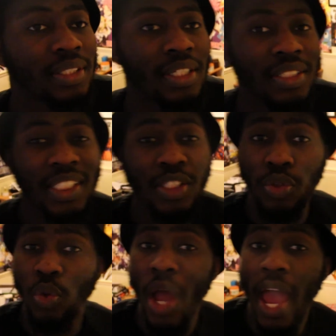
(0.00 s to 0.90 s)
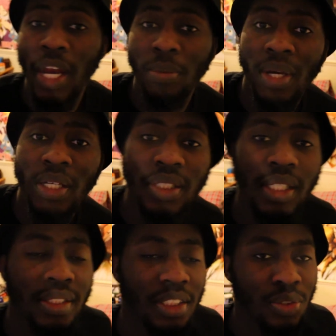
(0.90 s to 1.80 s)
62
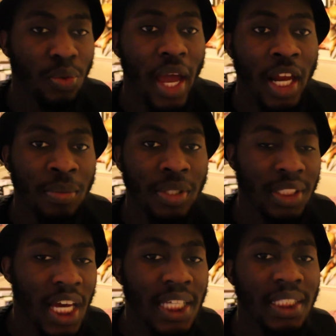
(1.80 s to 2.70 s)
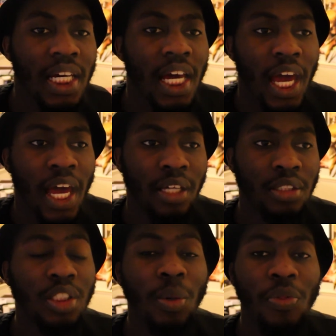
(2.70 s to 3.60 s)
animes, yes,
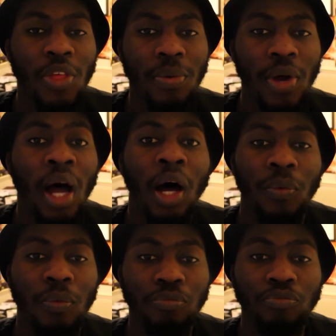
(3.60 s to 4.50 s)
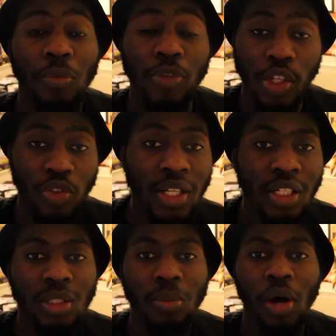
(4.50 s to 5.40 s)
and some of them are from
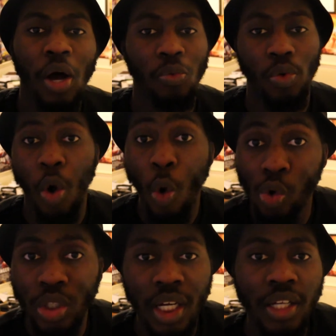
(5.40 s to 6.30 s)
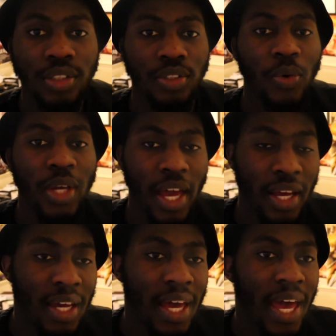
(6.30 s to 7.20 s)
2020, some were older, so
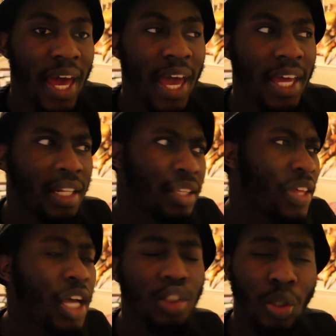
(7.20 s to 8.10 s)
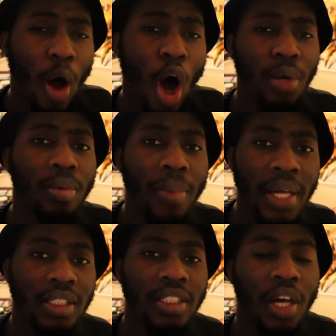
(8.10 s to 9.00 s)
yeah. And there are some honorable
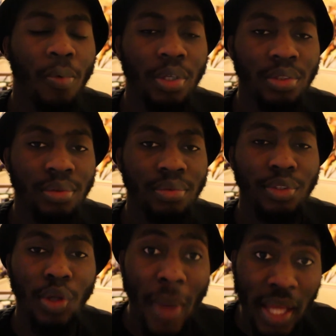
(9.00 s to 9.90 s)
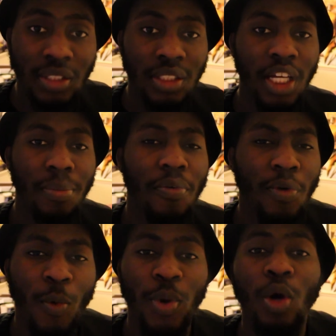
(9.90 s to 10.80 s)
mentions I want to mention here
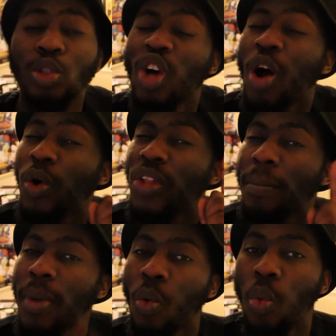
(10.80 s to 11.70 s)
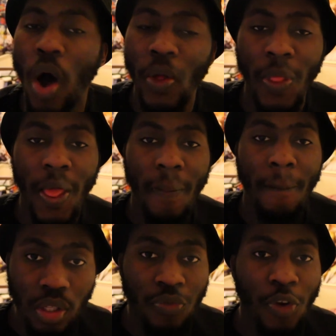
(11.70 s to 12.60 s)
before we go to our number 1.
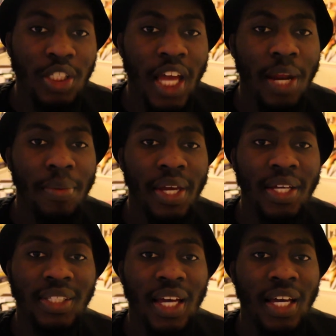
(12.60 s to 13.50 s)
The first anime is